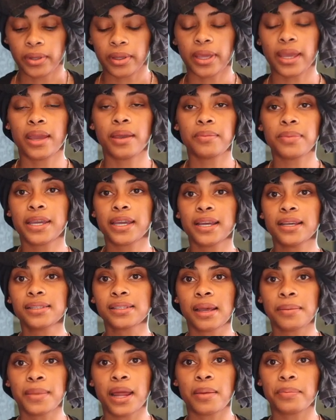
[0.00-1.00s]
And because
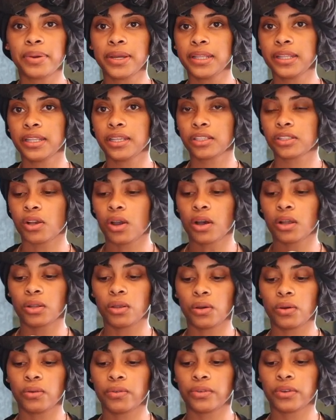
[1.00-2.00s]
I'm not putting this all
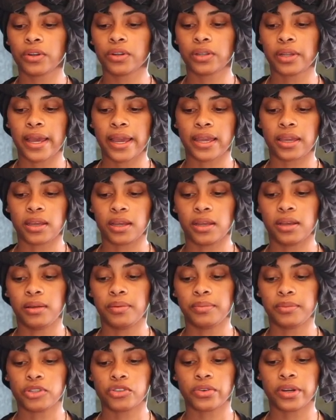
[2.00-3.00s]
over like
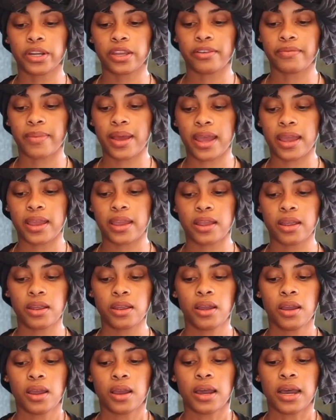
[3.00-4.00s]
a majority of my
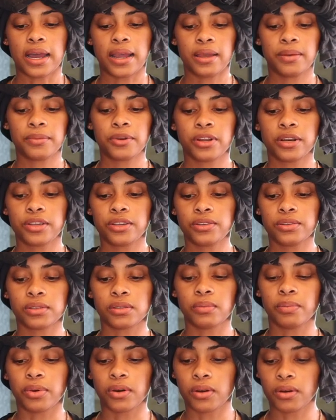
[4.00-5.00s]
hair, I am gonna use
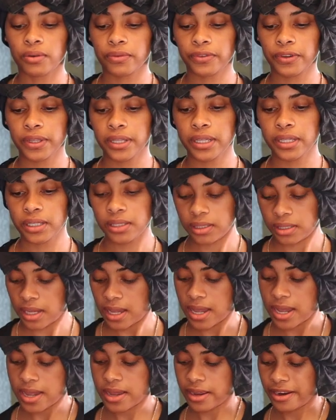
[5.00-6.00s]
the bowl for this,
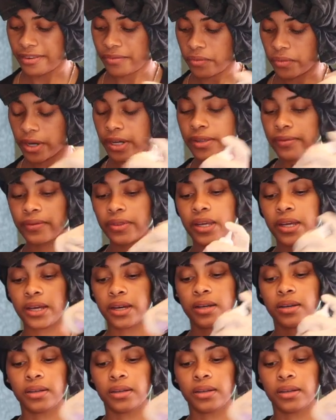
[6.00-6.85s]
and one of the